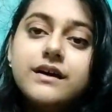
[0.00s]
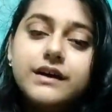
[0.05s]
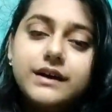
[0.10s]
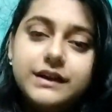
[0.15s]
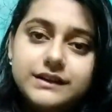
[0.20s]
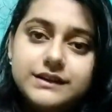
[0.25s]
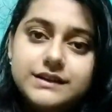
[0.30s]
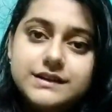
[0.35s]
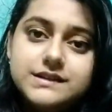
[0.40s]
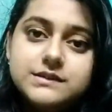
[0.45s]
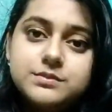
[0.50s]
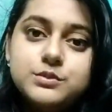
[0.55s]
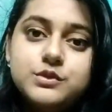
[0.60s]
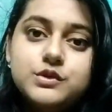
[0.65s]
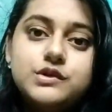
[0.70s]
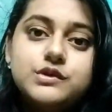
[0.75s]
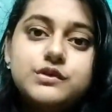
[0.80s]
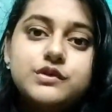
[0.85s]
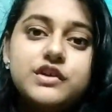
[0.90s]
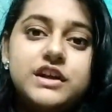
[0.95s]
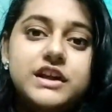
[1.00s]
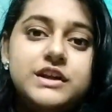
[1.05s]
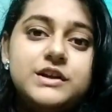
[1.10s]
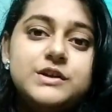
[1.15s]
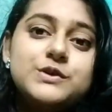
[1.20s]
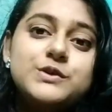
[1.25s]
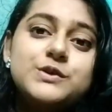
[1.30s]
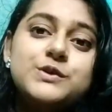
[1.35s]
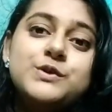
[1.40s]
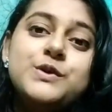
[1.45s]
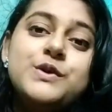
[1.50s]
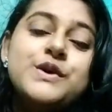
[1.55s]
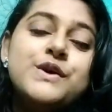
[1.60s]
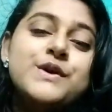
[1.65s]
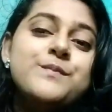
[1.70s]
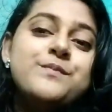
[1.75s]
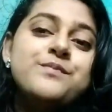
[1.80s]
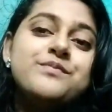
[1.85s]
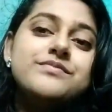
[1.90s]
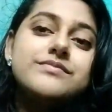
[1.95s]
in this book into...
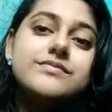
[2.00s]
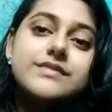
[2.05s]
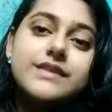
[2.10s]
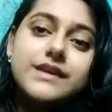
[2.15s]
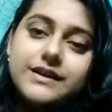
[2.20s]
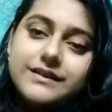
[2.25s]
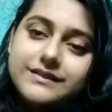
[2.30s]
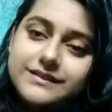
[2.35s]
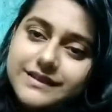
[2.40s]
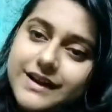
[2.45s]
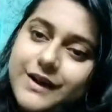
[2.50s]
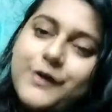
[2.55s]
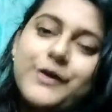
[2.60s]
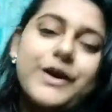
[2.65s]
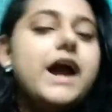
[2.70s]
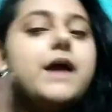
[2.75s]
Okay,